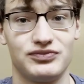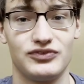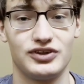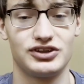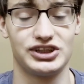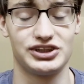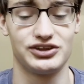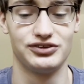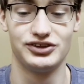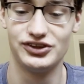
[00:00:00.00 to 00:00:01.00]
Because as
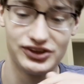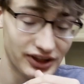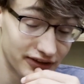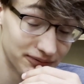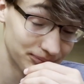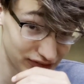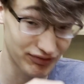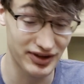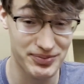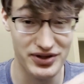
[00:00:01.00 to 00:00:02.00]
soon as you start
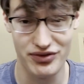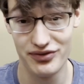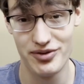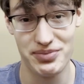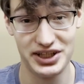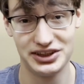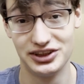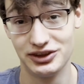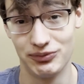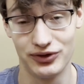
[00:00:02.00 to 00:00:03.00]
flipping through the
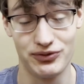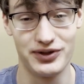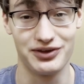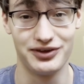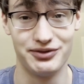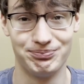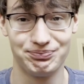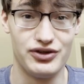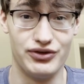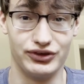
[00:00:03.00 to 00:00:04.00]
pages more quickly,
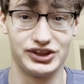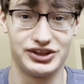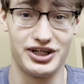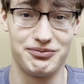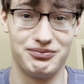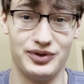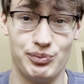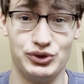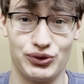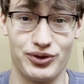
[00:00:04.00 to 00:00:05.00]
you'll stop
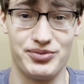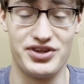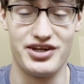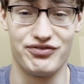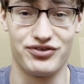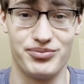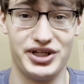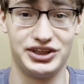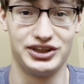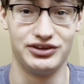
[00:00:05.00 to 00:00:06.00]
absorbing the
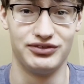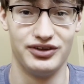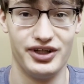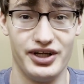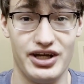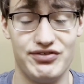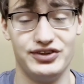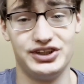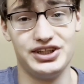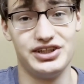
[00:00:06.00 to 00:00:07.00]
information. If you see